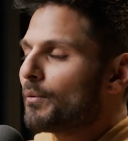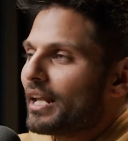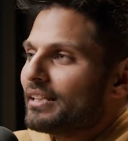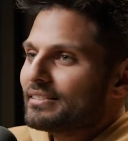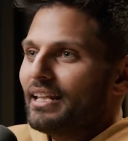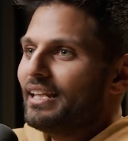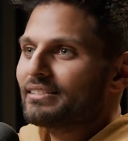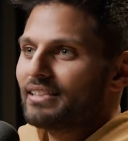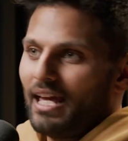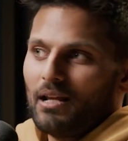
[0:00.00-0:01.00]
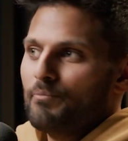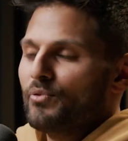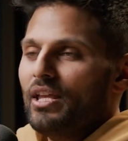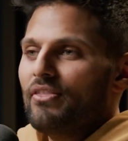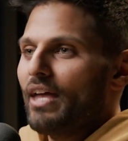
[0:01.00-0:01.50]
And when I sit into that and I
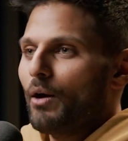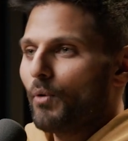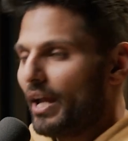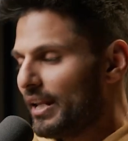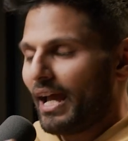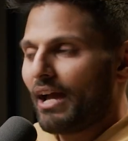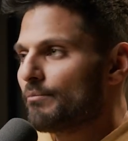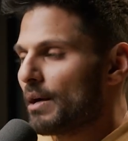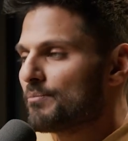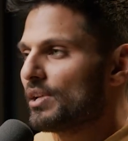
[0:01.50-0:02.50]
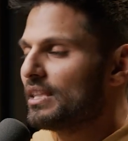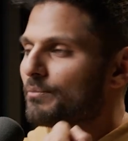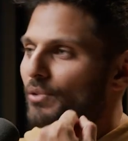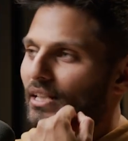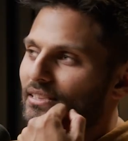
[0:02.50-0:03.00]
breathe that way and I have my
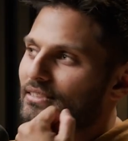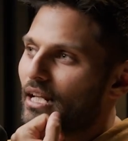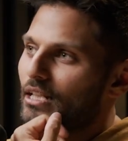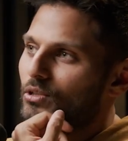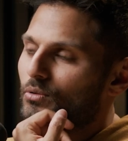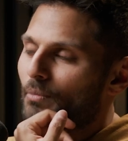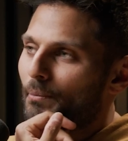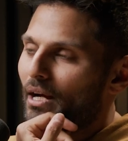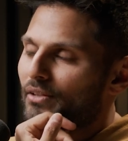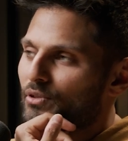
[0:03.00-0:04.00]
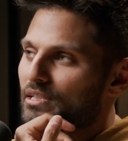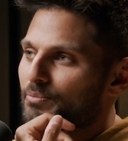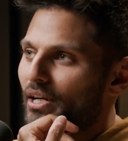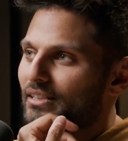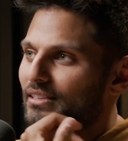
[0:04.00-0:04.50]
breathing practice that I do, my
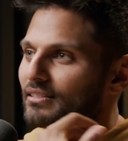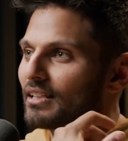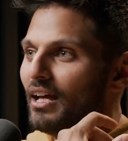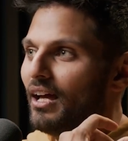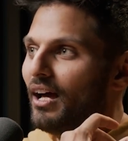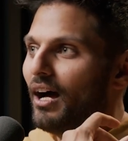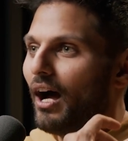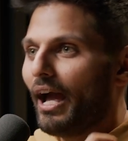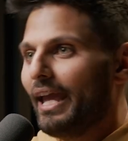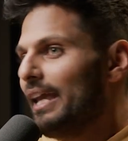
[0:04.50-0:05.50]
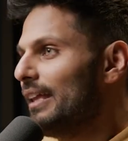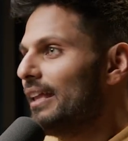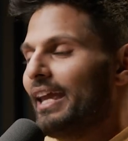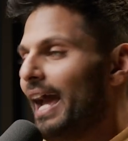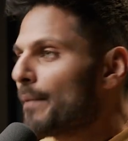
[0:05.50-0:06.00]
mindfulness practice,
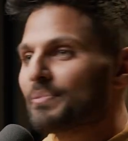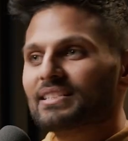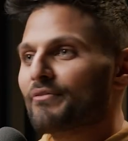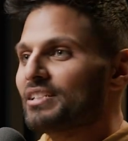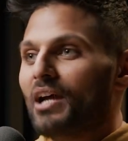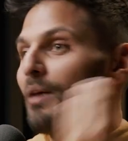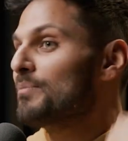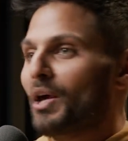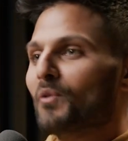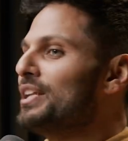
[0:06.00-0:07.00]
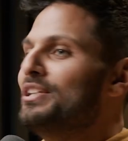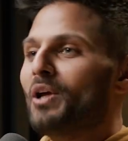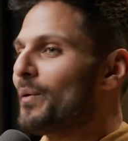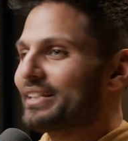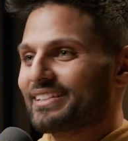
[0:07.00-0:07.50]
it, it happens every time, but I already
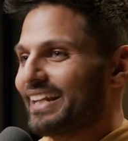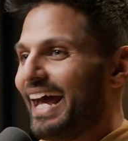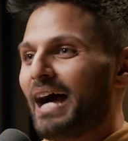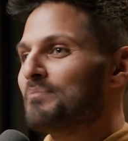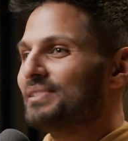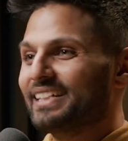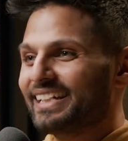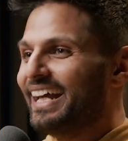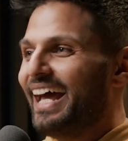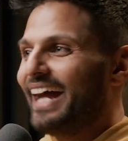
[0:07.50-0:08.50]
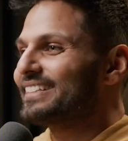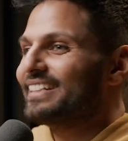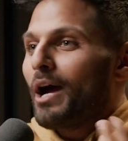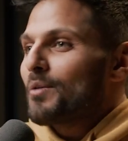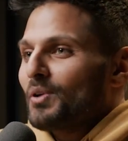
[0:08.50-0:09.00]
know it's going to happen.
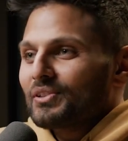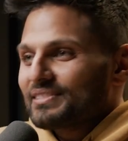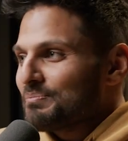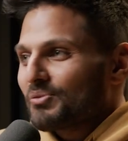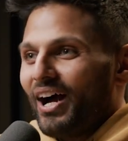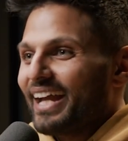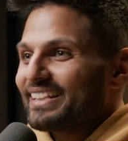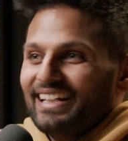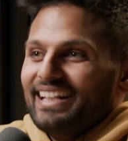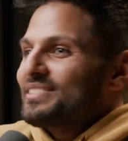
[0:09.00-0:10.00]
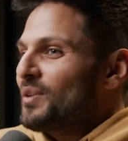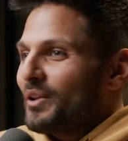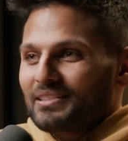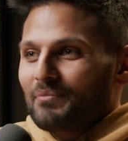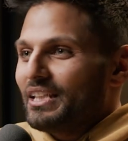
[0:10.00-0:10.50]
And so now I'm not surprised and it's
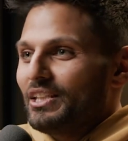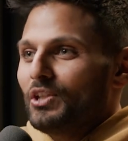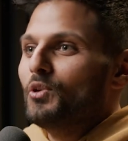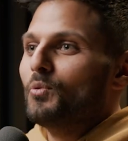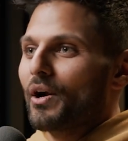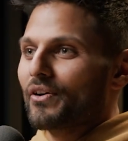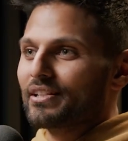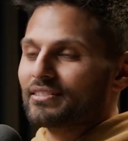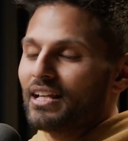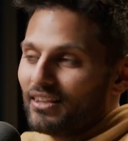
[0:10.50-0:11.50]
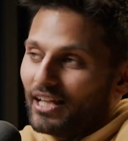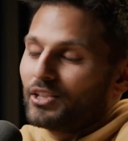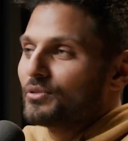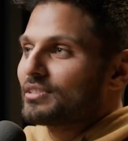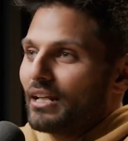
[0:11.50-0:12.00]
not something new. Whereas,
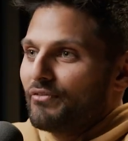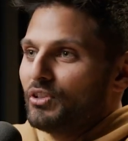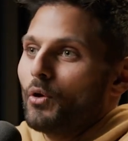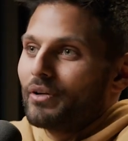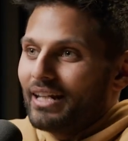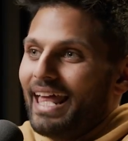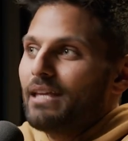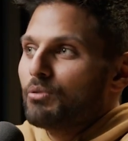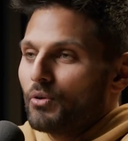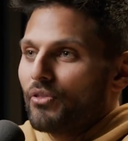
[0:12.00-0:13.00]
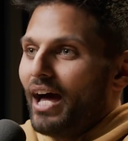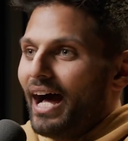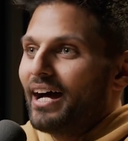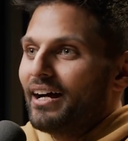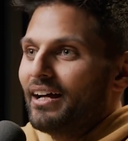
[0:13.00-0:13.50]
like you said, if you don't label
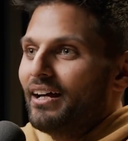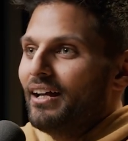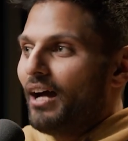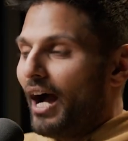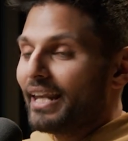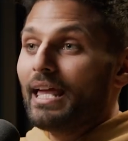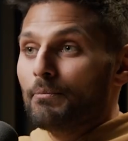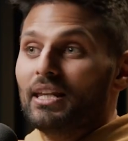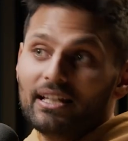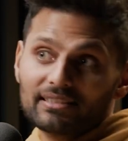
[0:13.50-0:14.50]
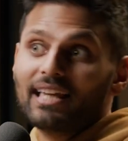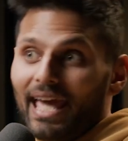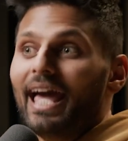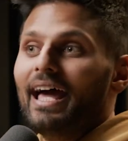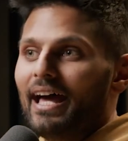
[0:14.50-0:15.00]
that, I label it as
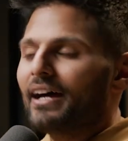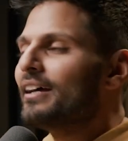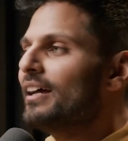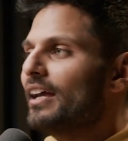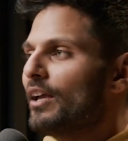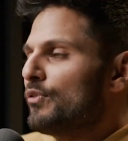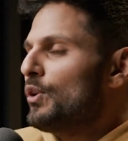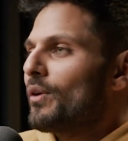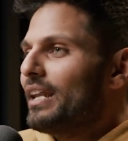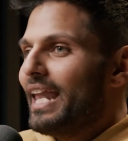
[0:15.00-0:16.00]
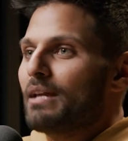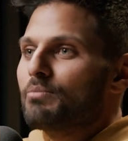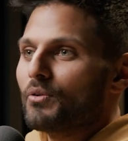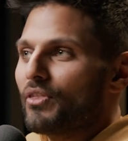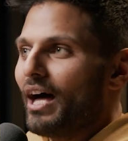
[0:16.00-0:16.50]
care. If you don't
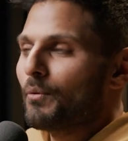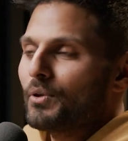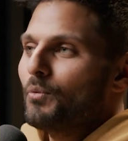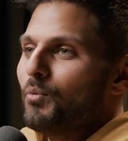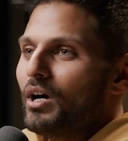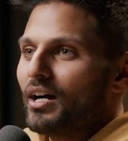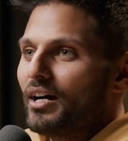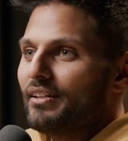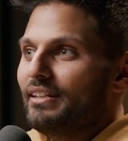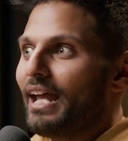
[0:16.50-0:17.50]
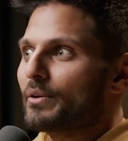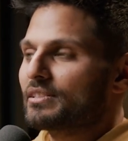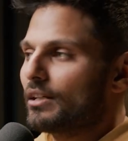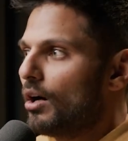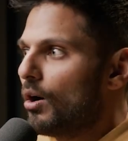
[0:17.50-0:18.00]
label that with a word,
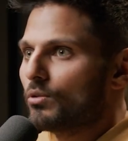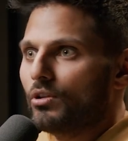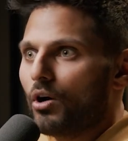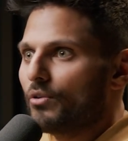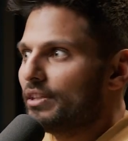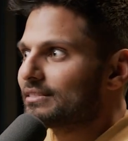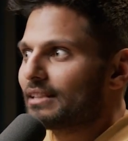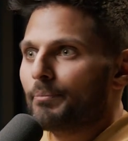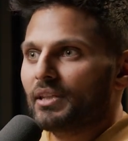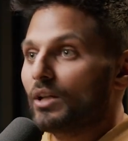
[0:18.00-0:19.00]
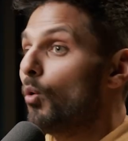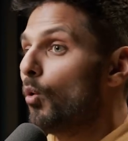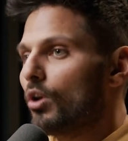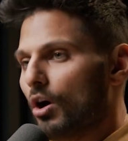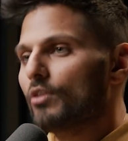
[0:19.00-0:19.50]
now it's like, oh no, this is happening
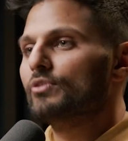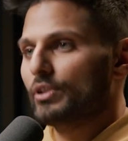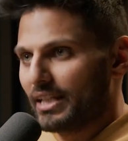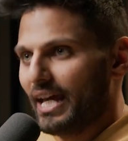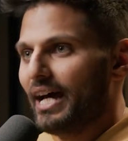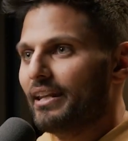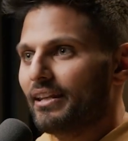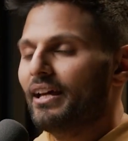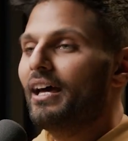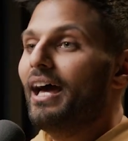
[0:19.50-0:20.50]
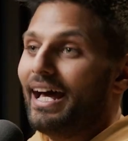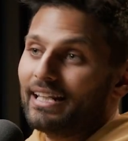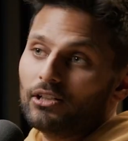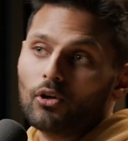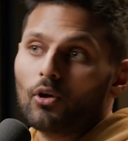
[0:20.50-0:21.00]
all over again.
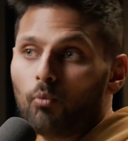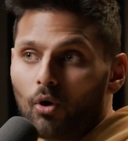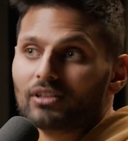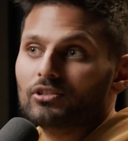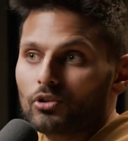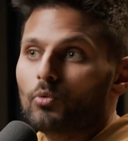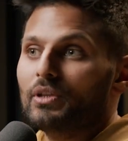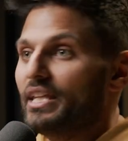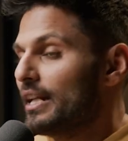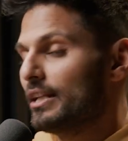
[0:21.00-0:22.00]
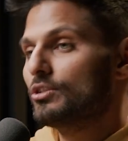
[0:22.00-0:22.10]
And I don't know what to do with it.